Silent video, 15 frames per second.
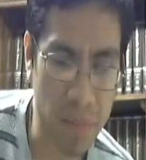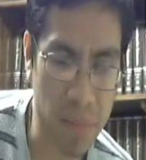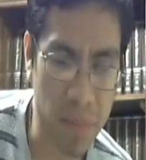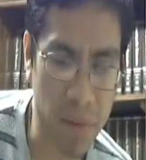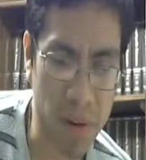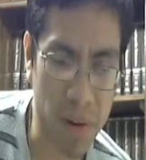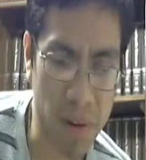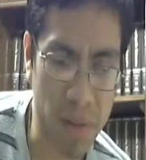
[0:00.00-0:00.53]

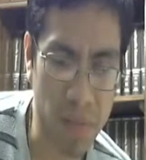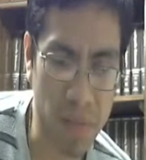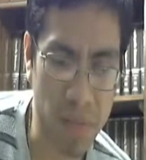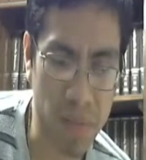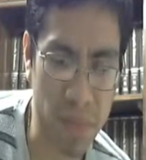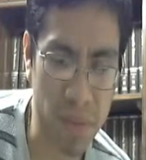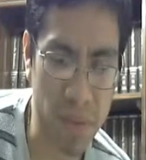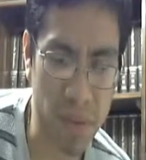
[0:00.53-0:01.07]
but
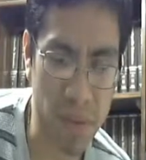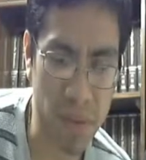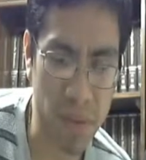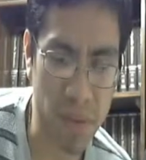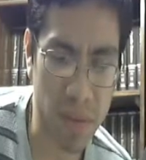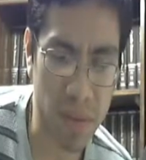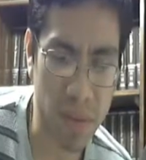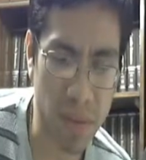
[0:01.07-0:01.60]

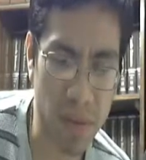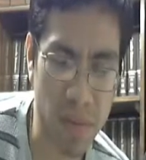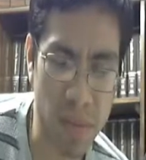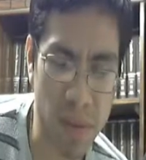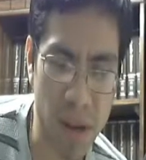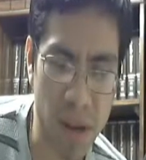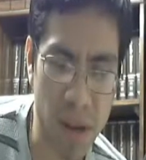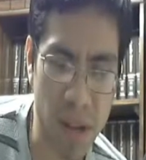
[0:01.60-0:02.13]
there are
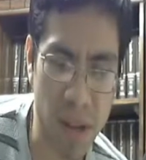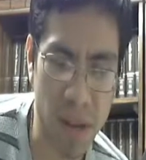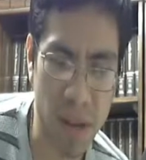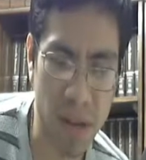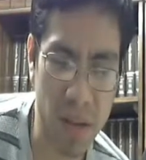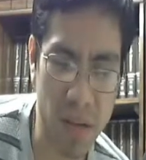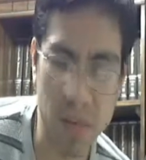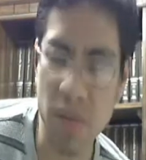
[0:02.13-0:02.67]

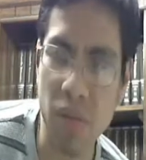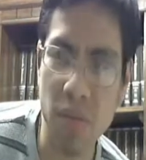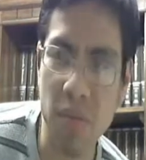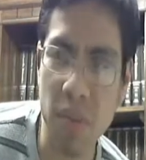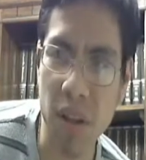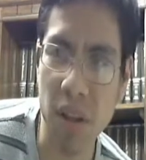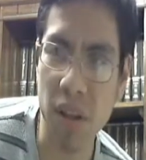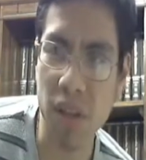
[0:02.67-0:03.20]

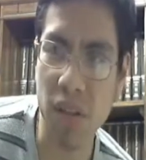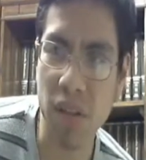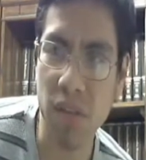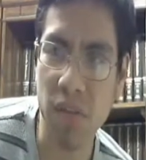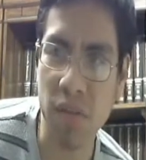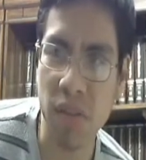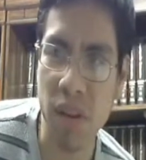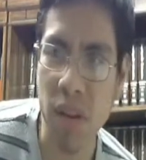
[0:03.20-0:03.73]
millions
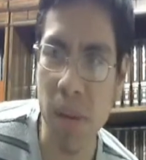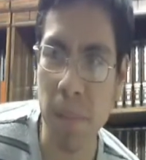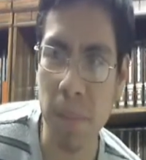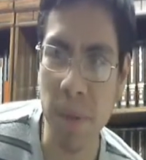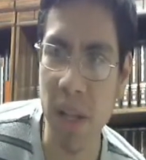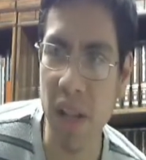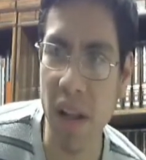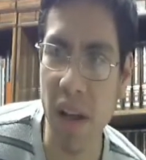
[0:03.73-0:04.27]
of
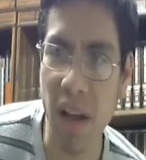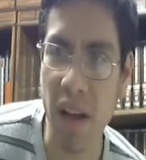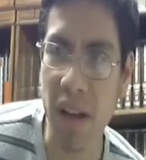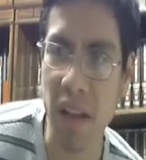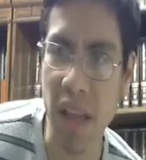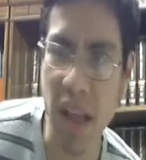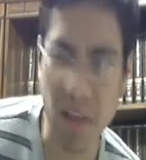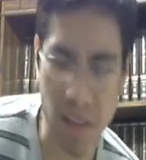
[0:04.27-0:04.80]

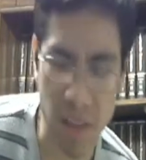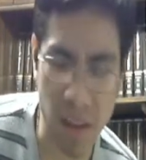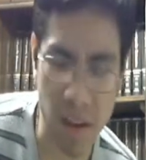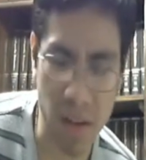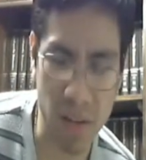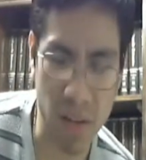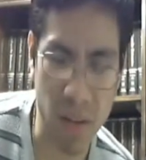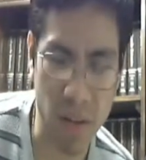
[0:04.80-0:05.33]
blogs out
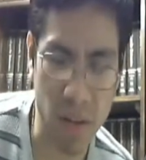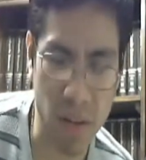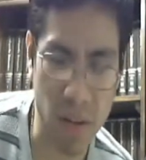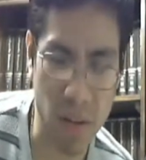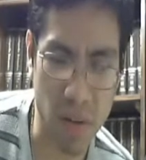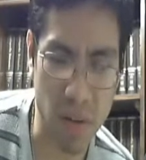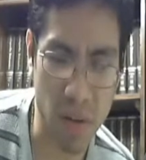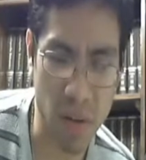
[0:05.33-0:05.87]
there,
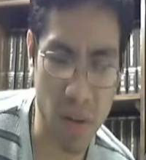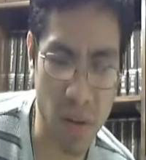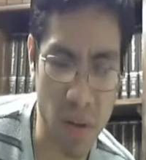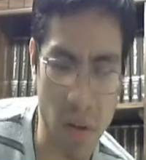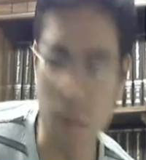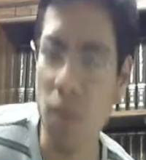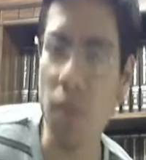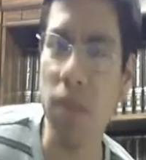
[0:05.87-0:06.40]
so
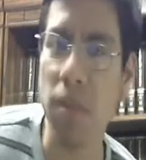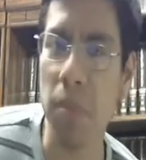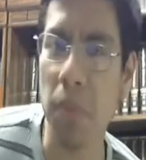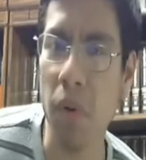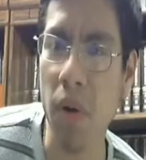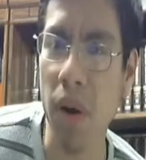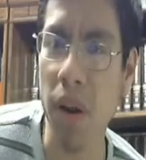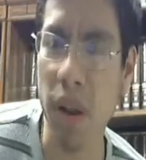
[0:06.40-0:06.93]
what's the
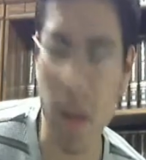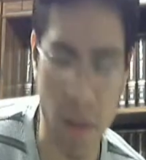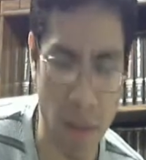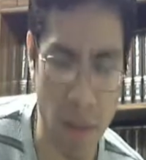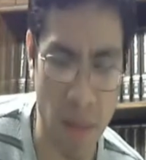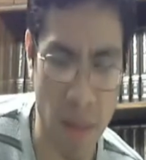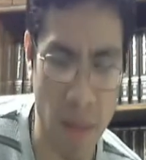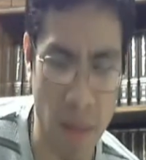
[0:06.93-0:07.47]
point?
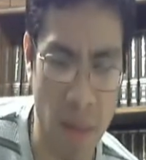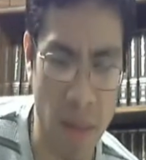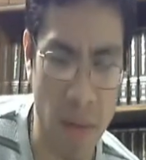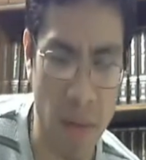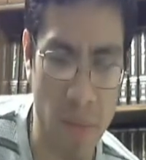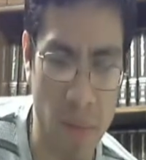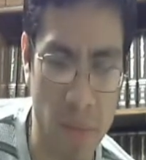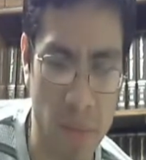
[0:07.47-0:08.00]

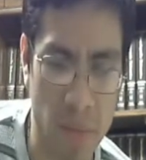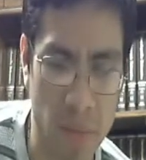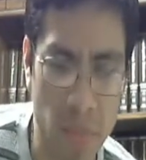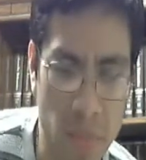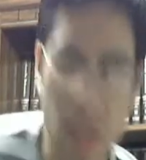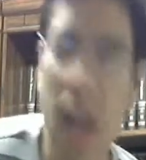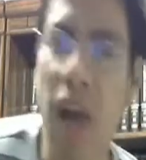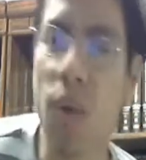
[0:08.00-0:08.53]

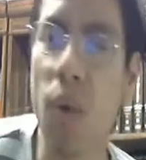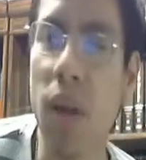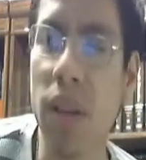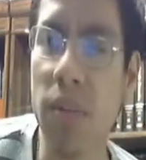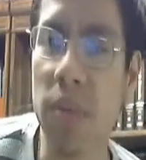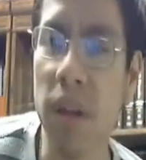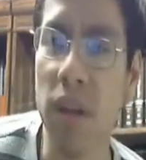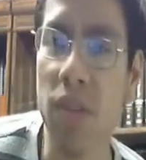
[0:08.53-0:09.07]
I want
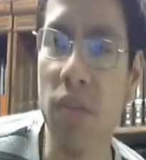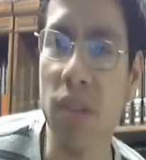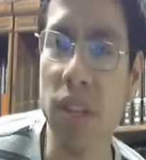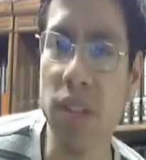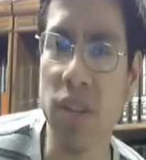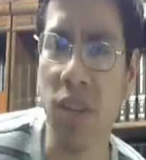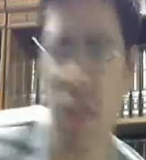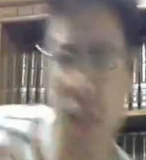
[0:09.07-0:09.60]
to be an
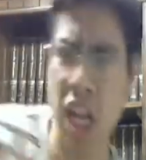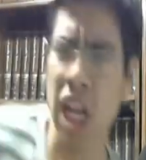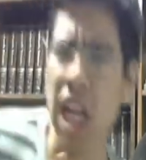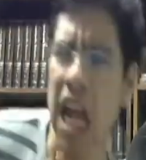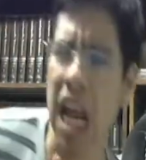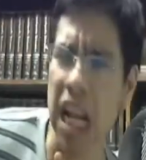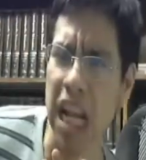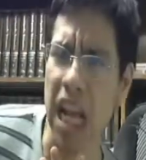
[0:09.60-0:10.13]
original,
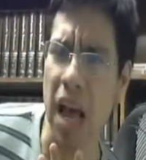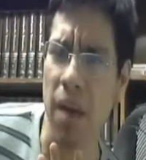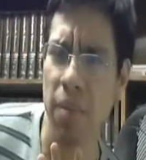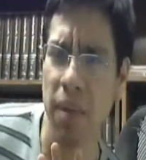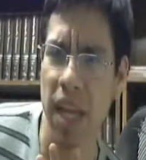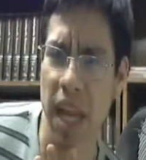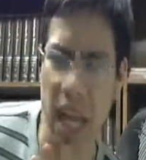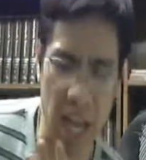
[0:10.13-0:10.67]
not a
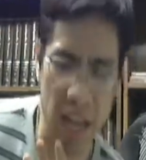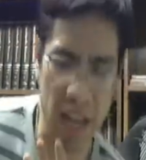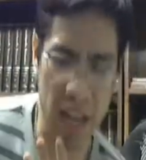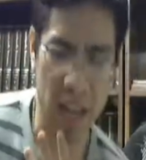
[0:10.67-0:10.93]
copycat.